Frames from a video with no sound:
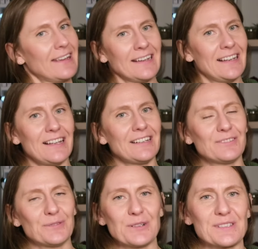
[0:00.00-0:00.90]

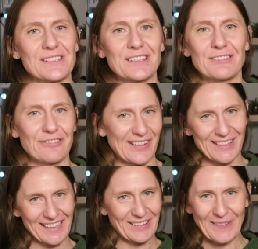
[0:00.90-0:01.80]
It wasn't
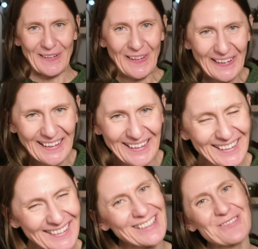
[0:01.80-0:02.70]
fun at all.
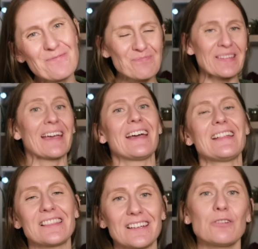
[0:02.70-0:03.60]

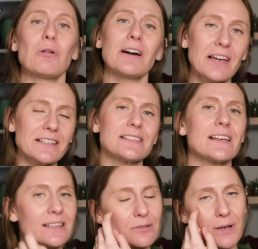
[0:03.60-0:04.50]
And why I
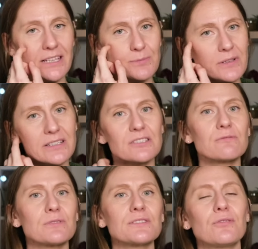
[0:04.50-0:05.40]
say that my experience
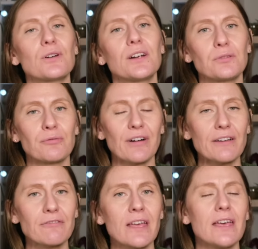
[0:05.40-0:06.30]
was 4 out of
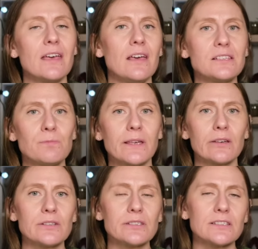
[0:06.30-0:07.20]
5 is
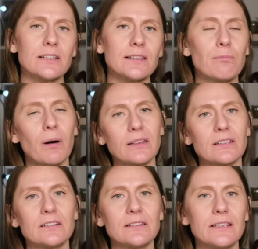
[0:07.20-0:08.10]
because the
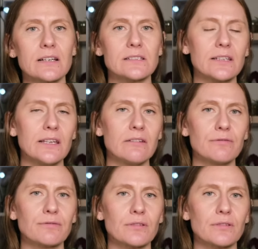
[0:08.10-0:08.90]
pattern doesn't give